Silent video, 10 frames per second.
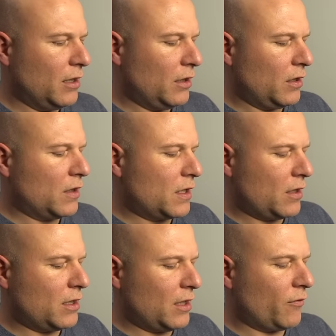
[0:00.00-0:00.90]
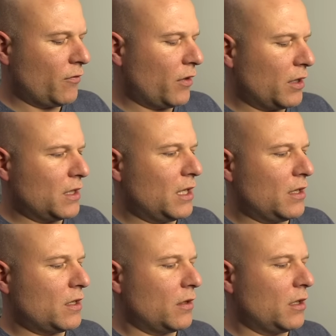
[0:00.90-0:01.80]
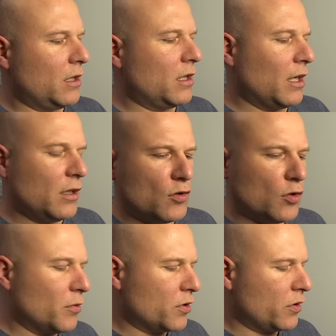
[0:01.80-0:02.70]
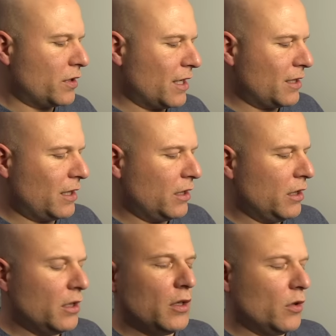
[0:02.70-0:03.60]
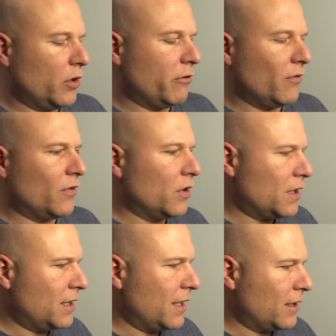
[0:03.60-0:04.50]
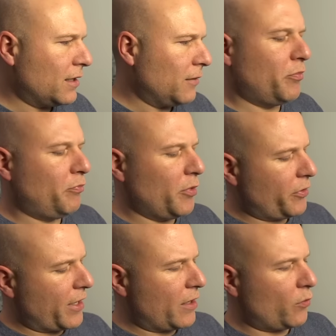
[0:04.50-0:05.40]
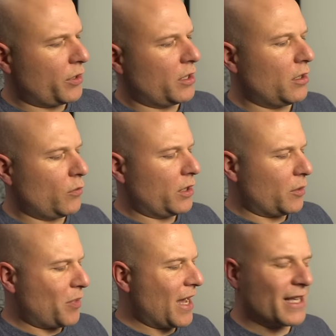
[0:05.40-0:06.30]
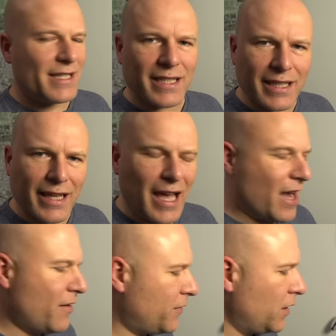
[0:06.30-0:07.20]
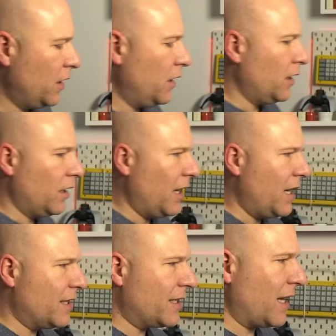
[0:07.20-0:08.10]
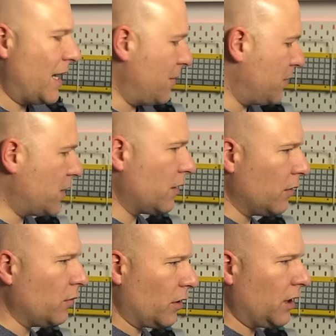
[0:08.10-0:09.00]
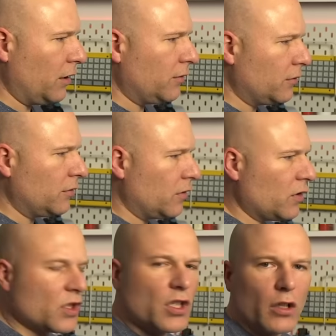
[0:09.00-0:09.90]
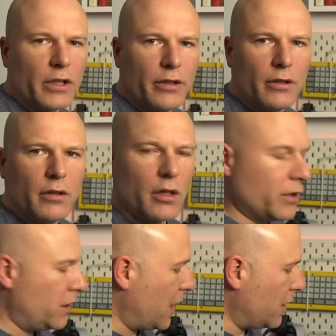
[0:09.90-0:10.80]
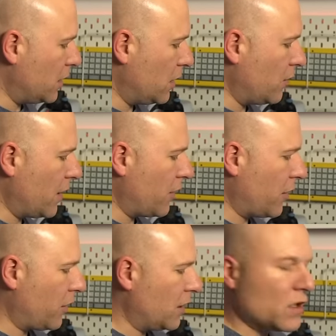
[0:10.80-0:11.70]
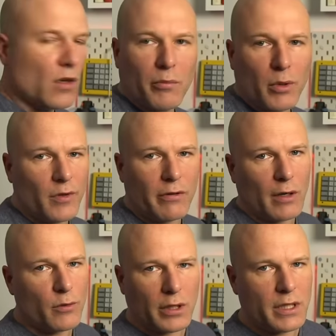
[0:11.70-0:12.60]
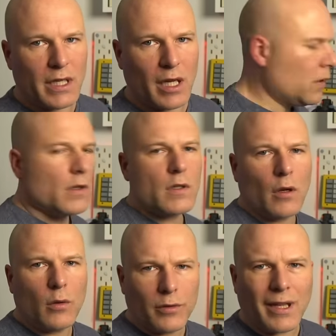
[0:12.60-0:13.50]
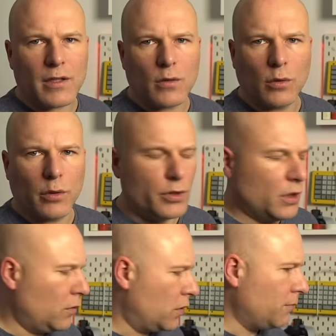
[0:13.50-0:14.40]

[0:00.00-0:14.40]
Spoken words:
You can see the different things here so that you can get your normal sort of tenting or your inverted tenting. But that, with the pads and the heft, it's absolutely solid on the desk. You know, that thing is not moving around while you type. So that's all good news.